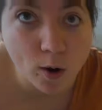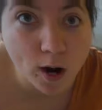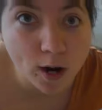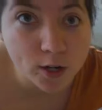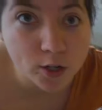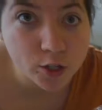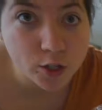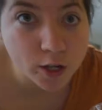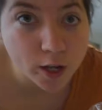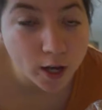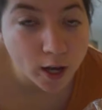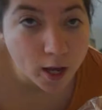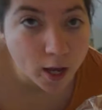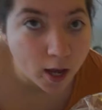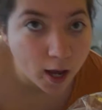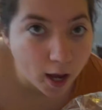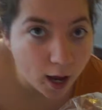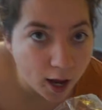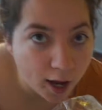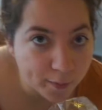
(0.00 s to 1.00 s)
washed.
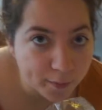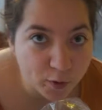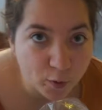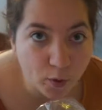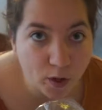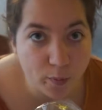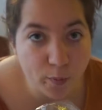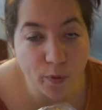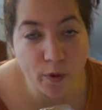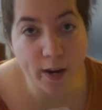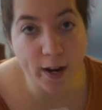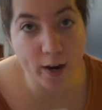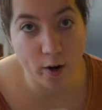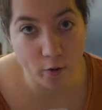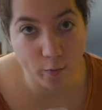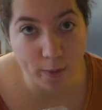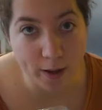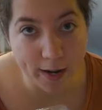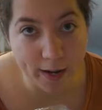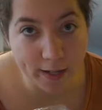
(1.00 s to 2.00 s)
You want to put
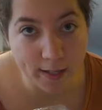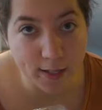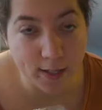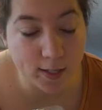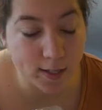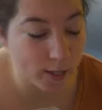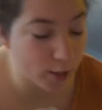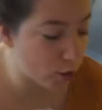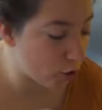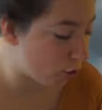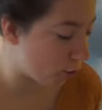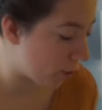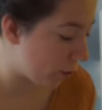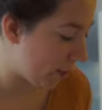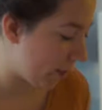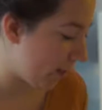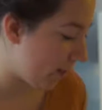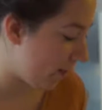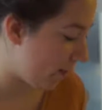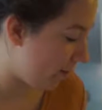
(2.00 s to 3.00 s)
aromatics inside your
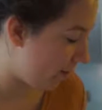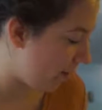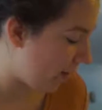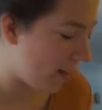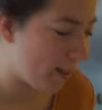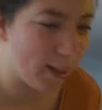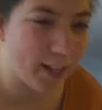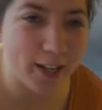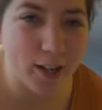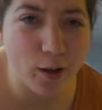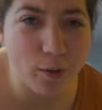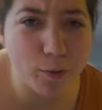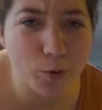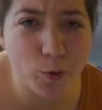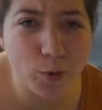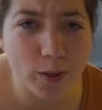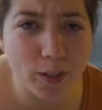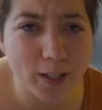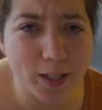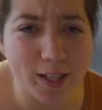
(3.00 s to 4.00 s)
turkey. I like how I'm
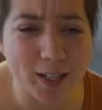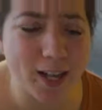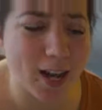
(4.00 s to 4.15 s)
doing like a